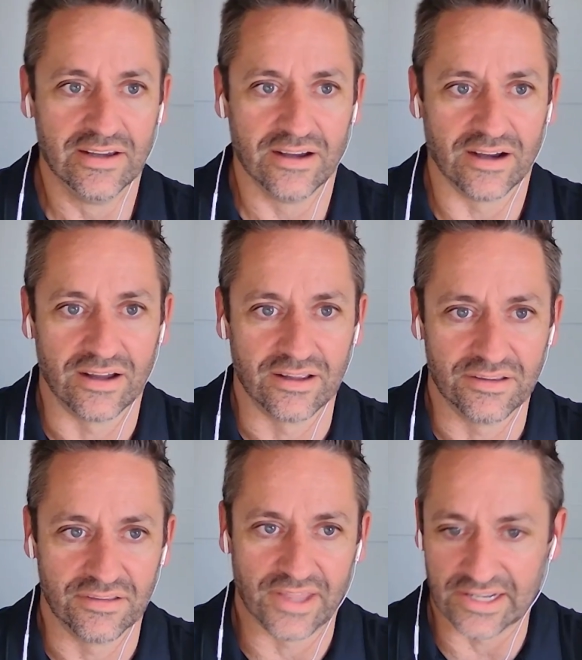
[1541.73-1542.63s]

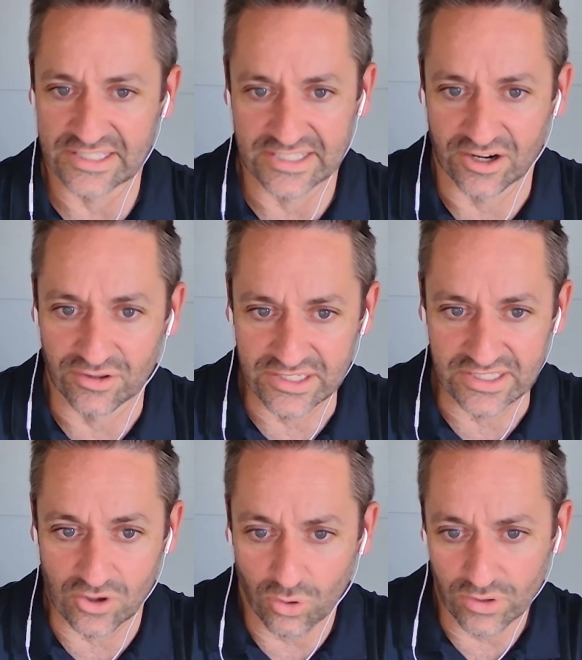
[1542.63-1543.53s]
that necessarily is
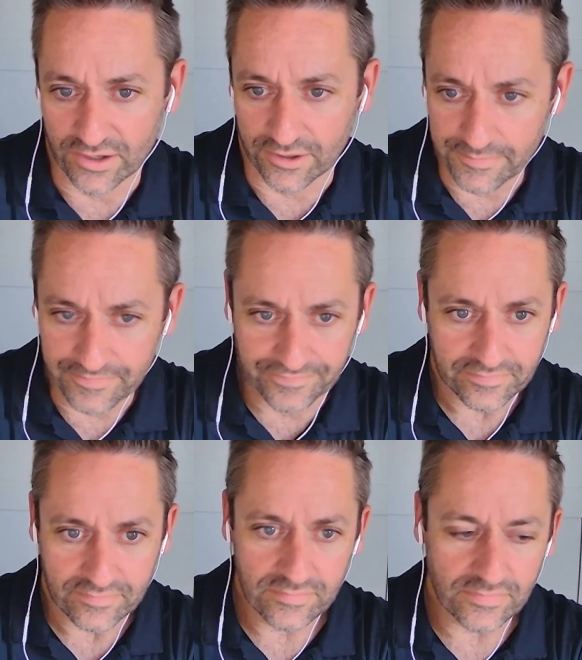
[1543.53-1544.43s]
the goal here.
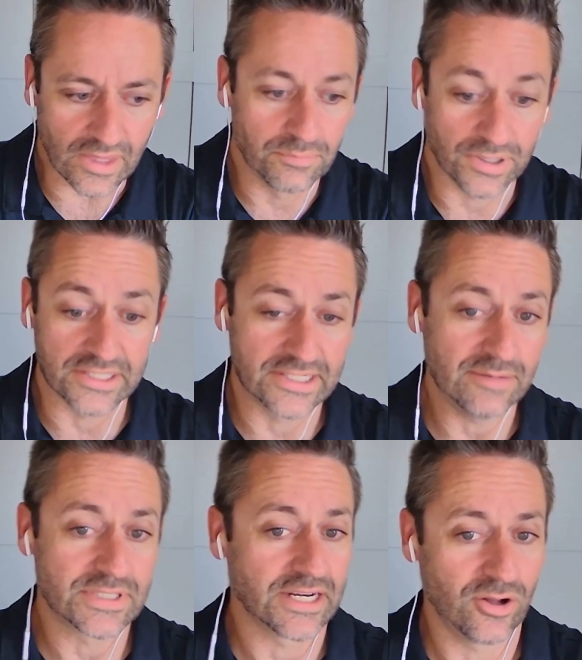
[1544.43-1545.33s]
But the
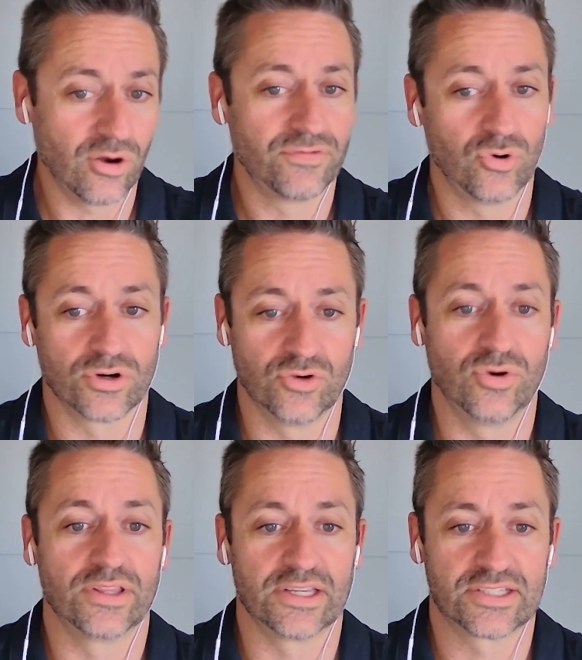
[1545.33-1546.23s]
teams that I know of who are
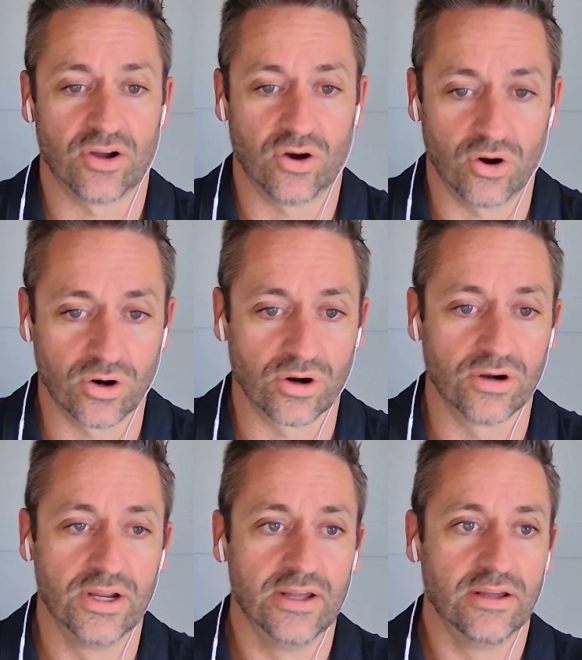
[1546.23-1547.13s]
doing this
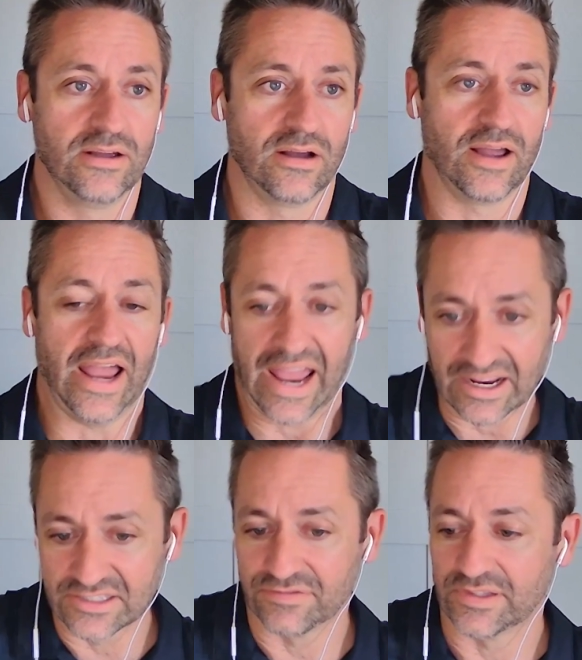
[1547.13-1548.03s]
are
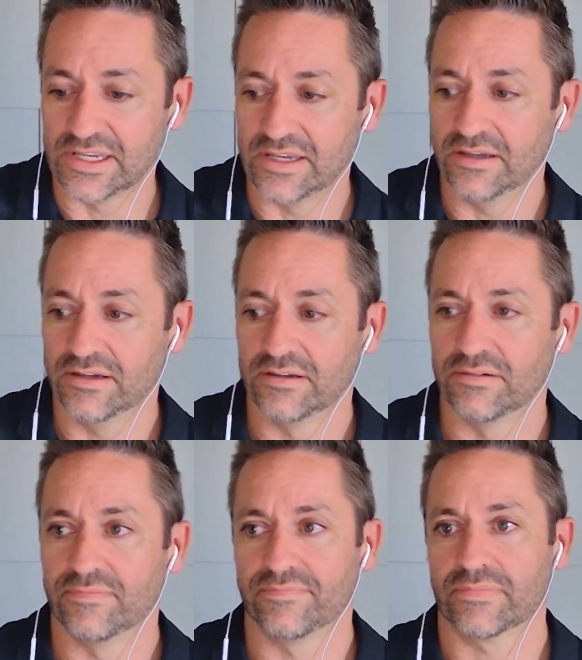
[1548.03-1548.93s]
actively
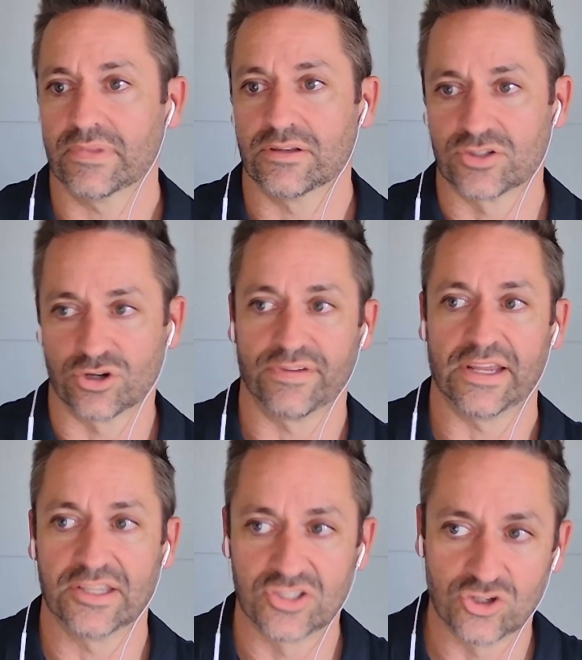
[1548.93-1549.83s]

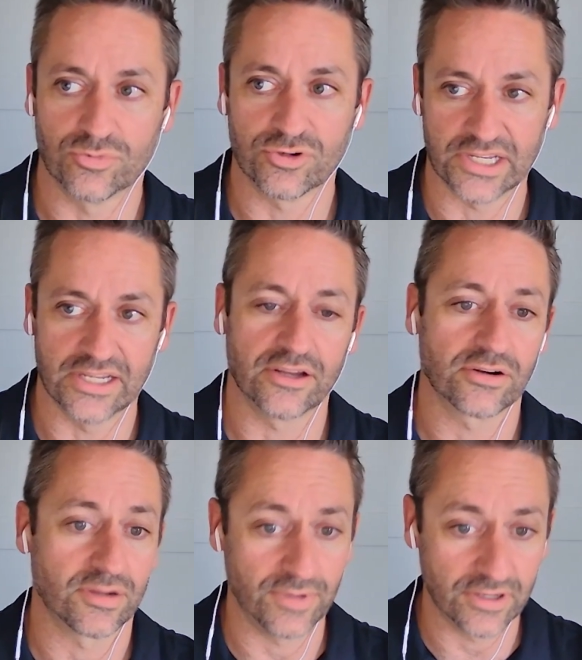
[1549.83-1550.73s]
surveying consumers in their
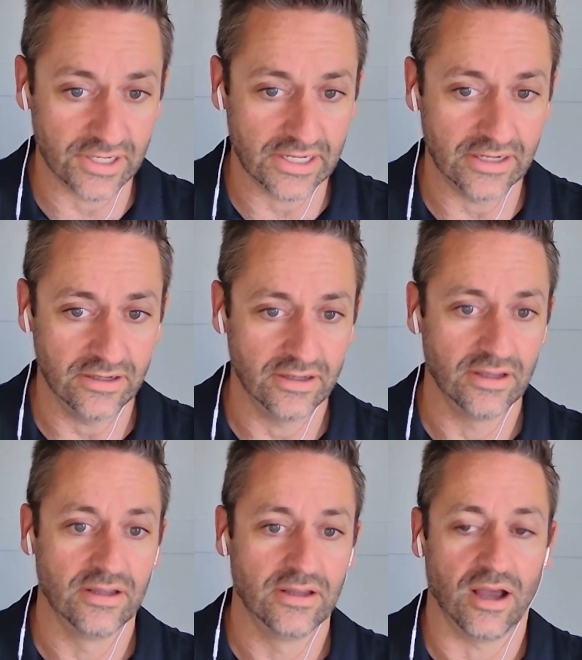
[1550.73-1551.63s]
community
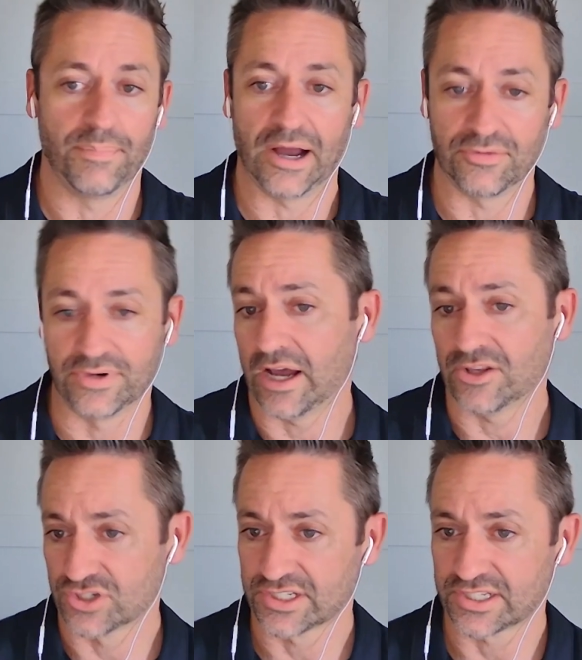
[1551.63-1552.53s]
about not
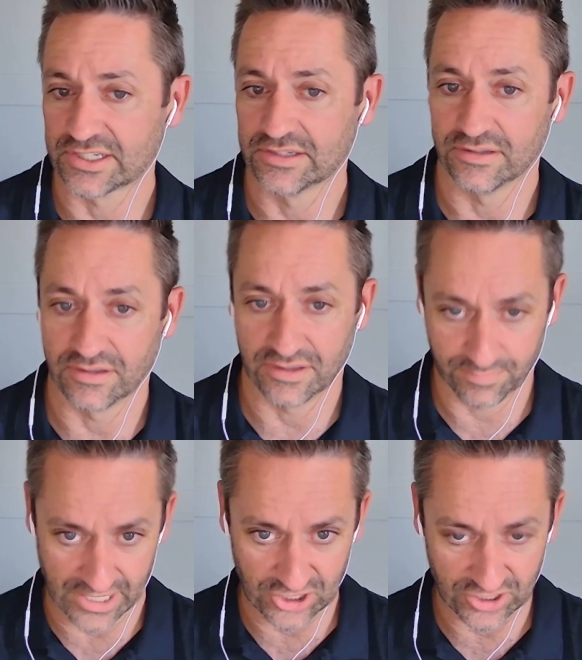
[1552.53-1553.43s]
just the
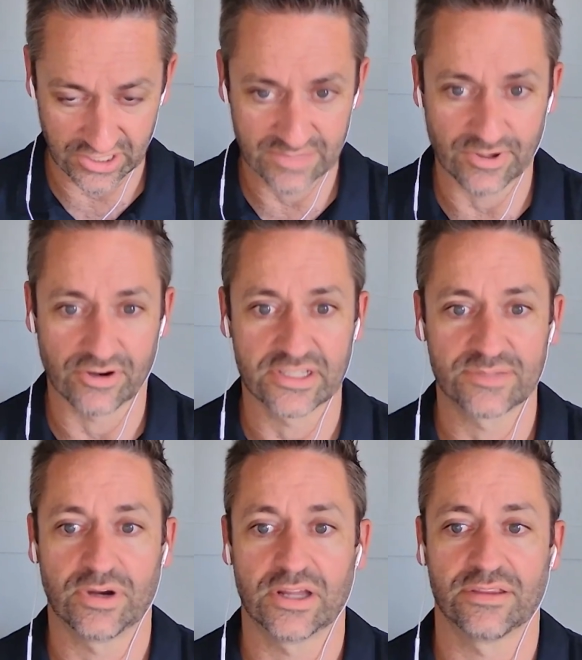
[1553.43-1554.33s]
patient experience,
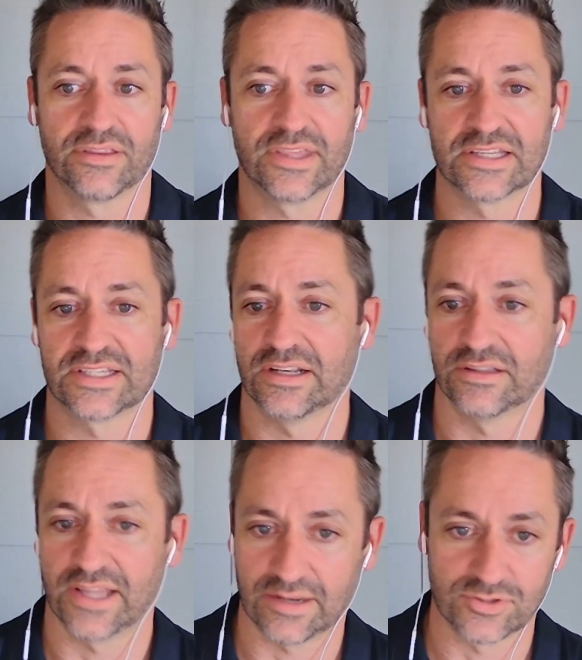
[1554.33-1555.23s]
but things that
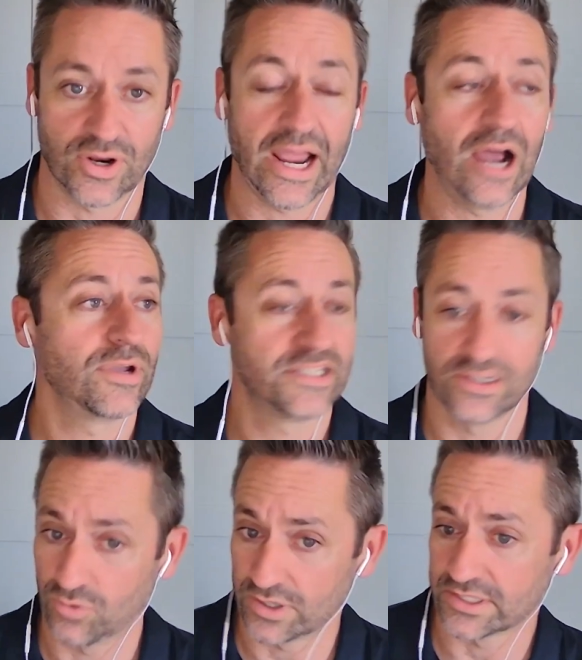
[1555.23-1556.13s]
led up to it. How
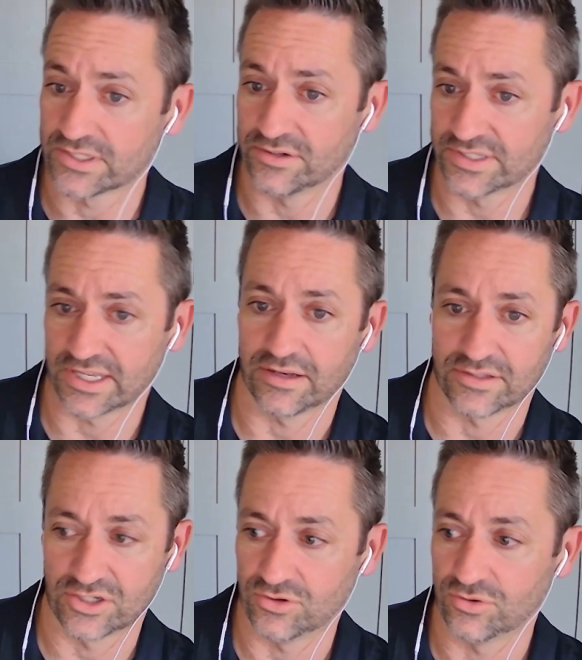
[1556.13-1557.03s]
easy was it to
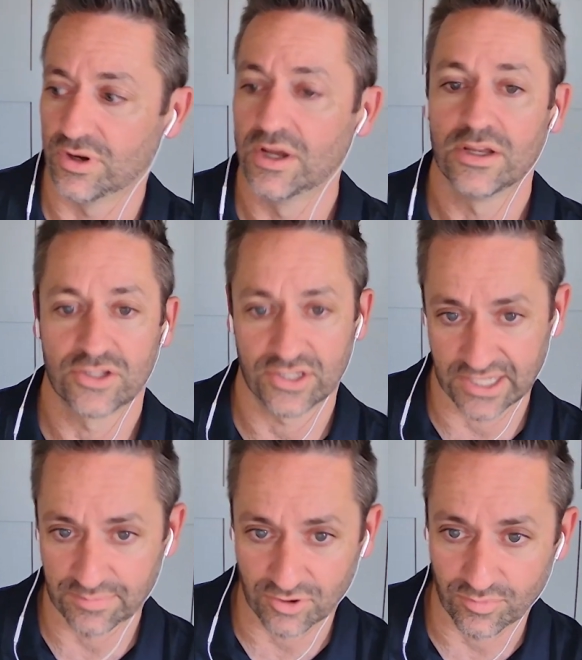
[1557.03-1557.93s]

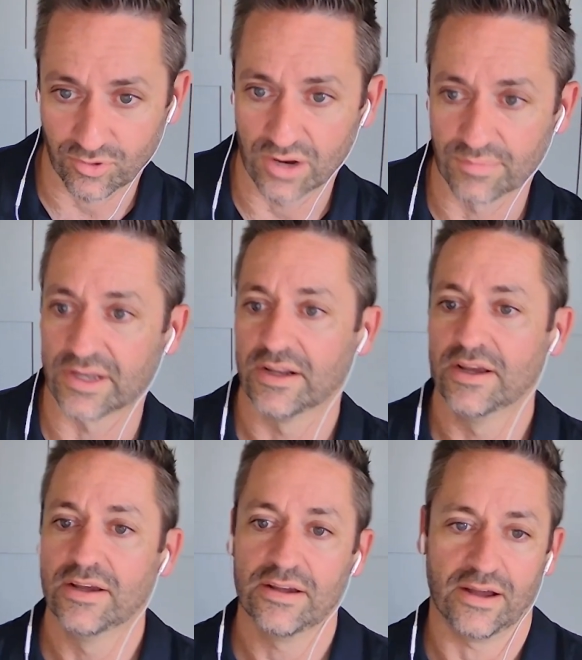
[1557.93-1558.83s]
set up your appointment?
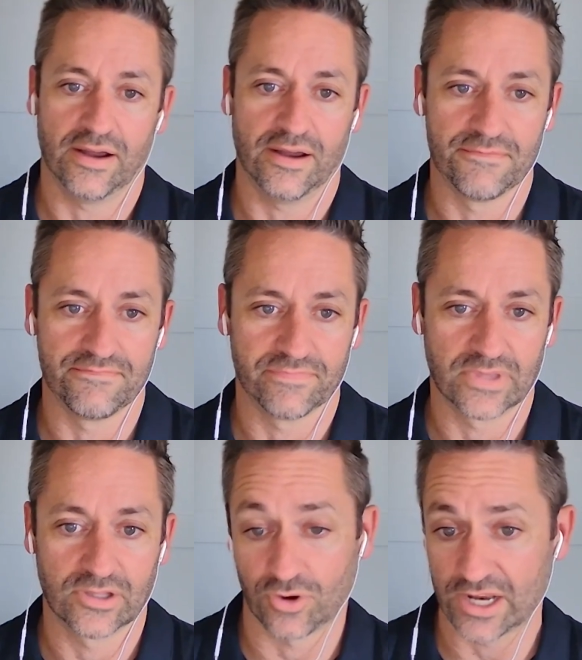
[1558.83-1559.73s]

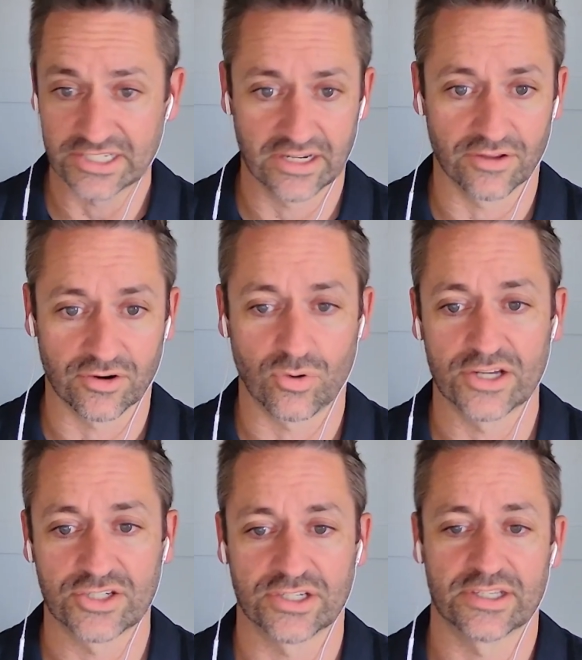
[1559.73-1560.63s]
They're asking other
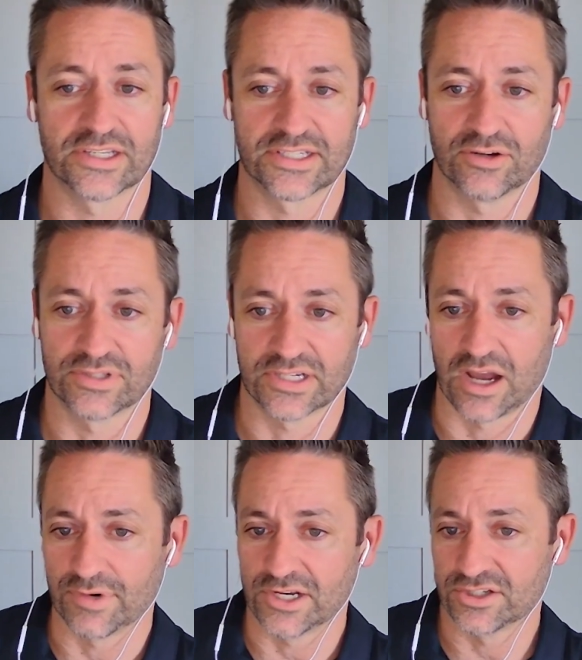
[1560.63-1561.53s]
questions, and so it's a
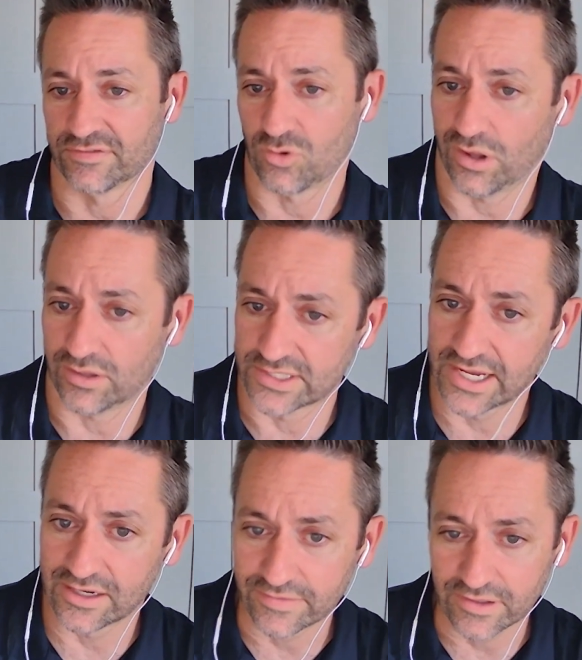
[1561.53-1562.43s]
combination of
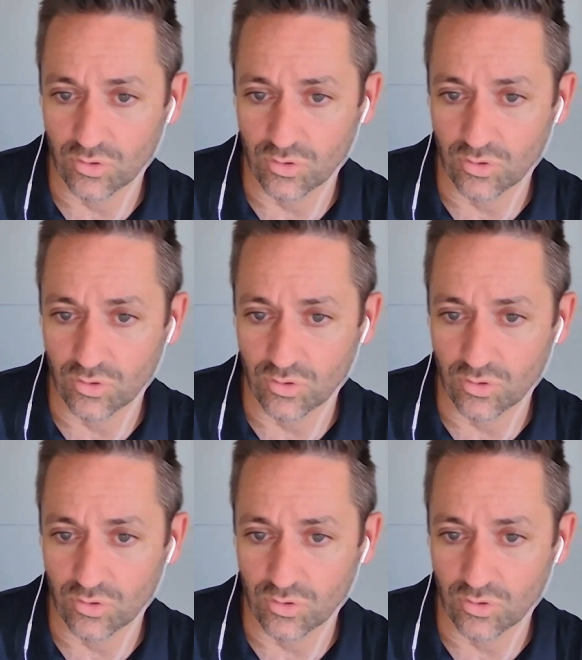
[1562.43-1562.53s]
qualitative and